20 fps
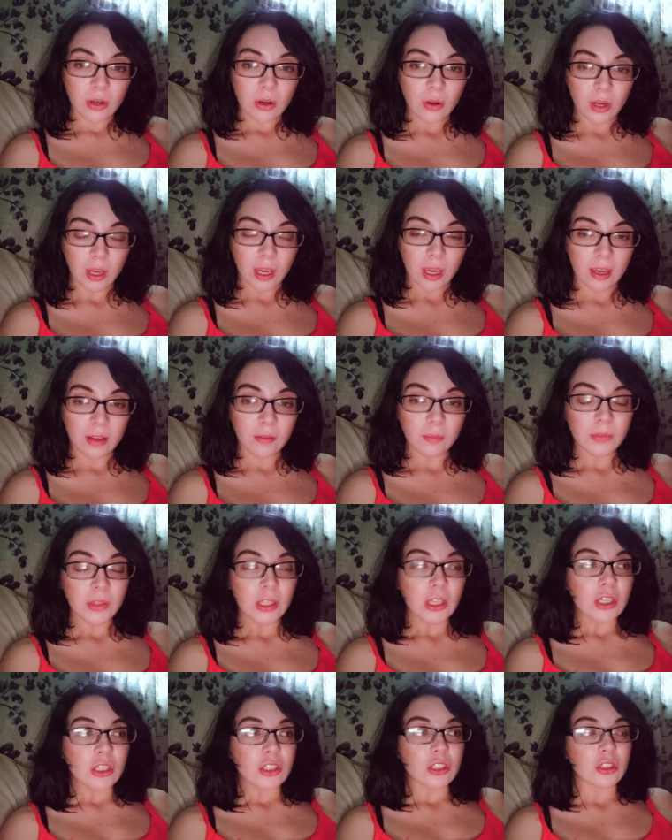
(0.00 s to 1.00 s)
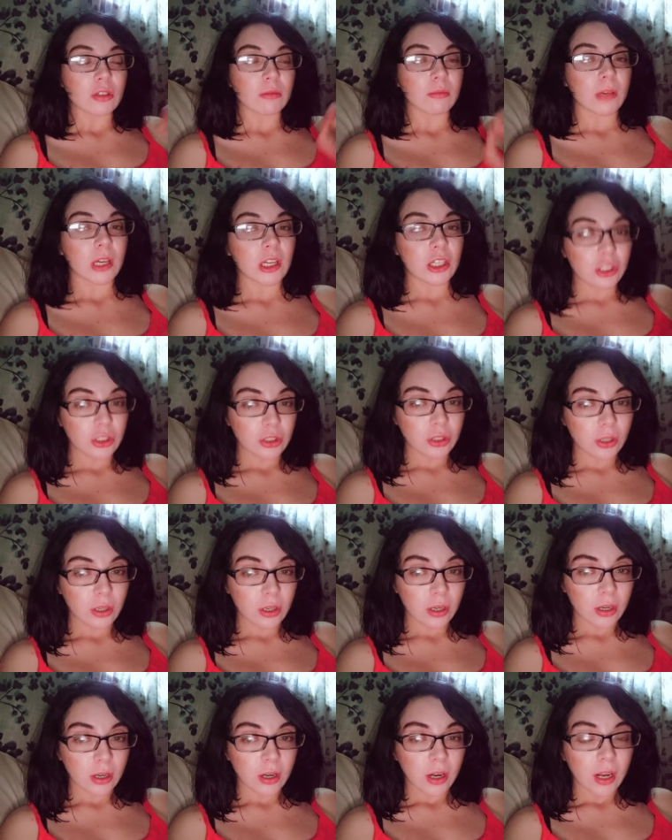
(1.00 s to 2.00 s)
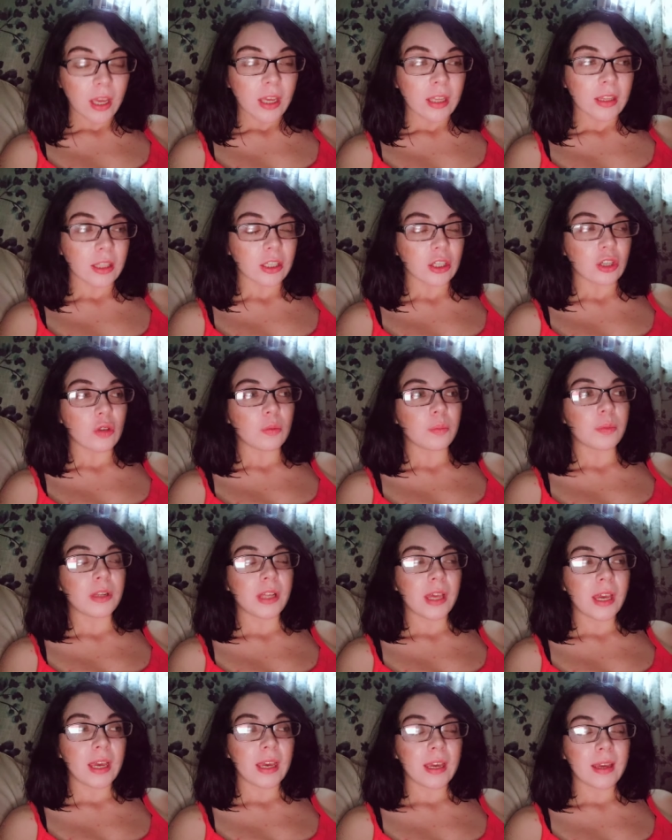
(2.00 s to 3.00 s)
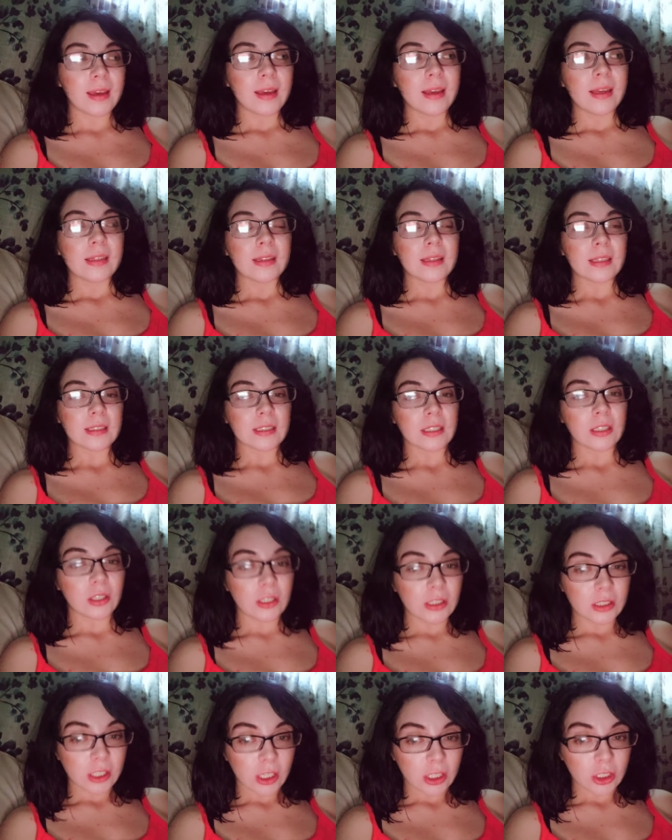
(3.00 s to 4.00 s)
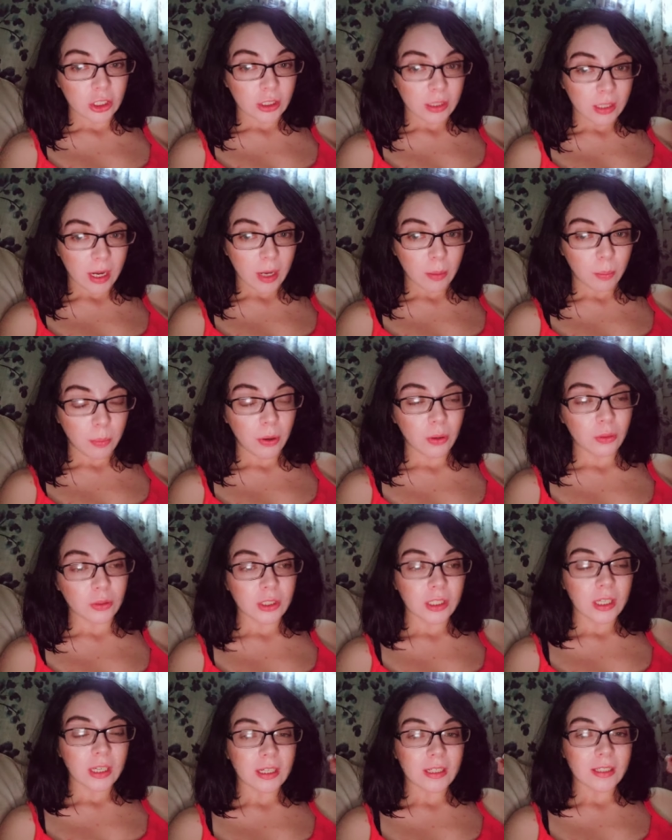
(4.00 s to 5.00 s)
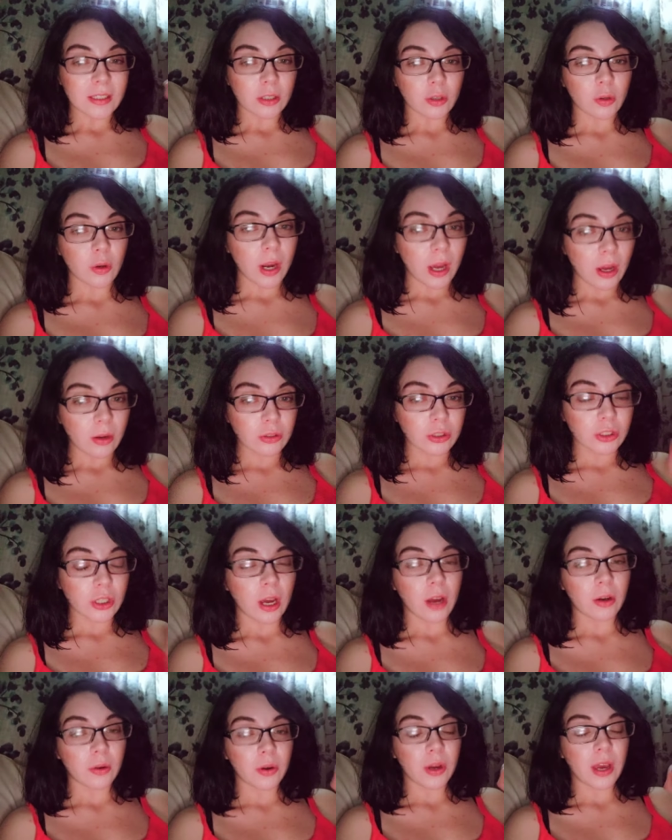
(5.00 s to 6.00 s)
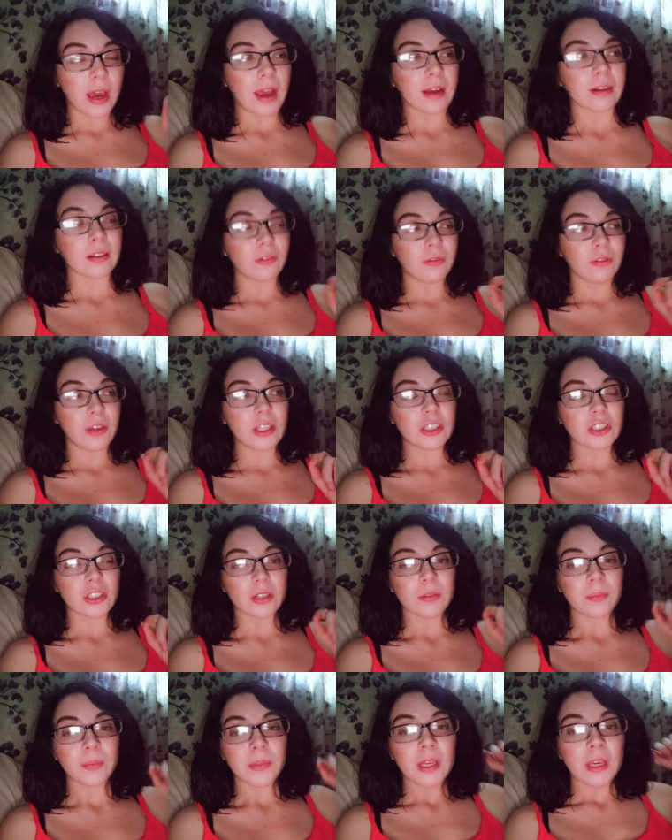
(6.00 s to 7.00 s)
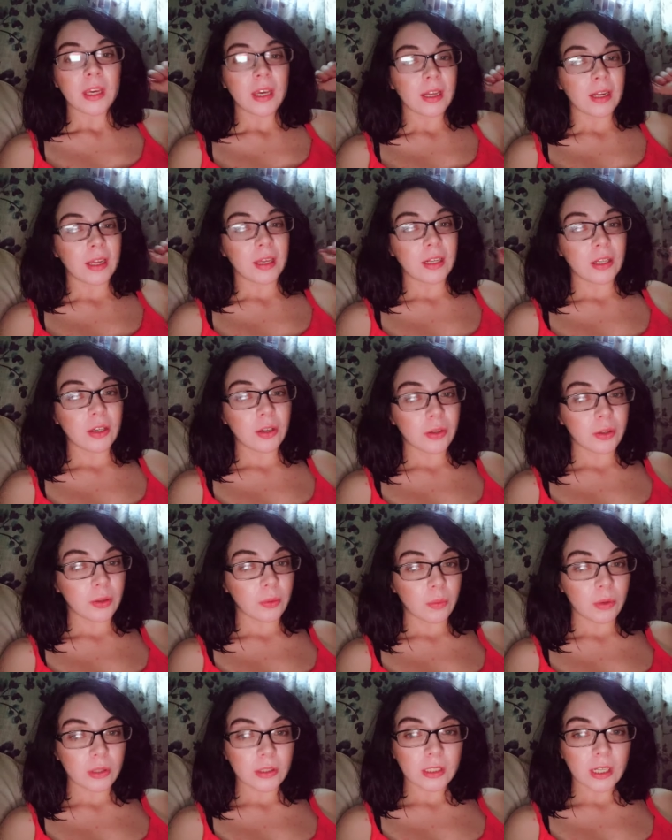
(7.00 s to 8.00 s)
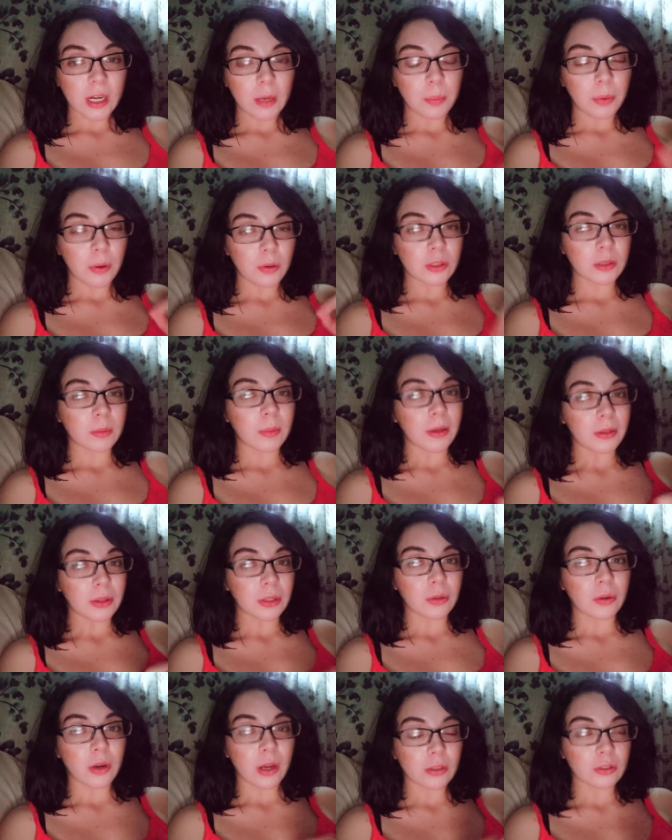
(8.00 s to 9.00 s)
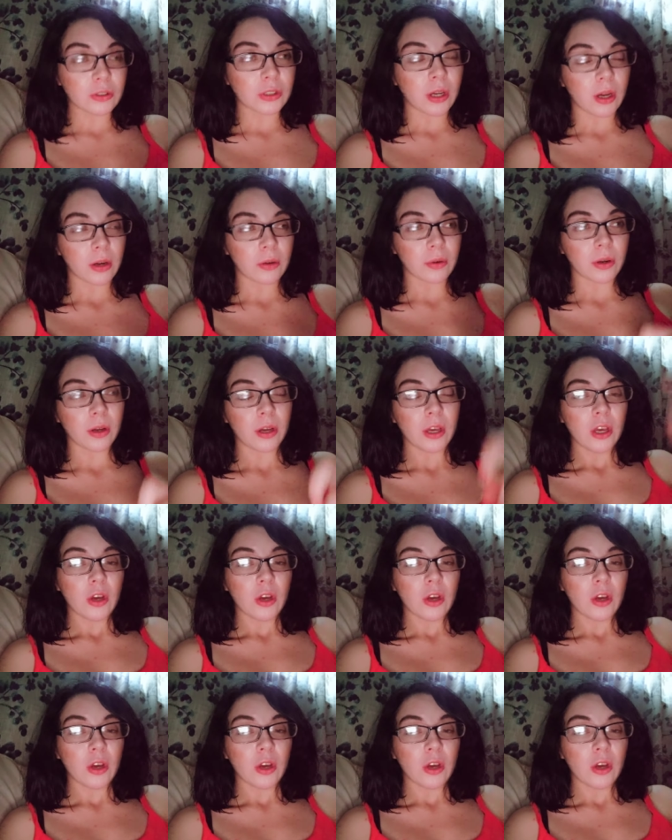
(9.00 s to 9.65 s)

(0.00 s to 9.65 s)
Okay? So make sure that you play this healing session that I post. It is a crown chakra activation and any other ones that I post about the crown chakra.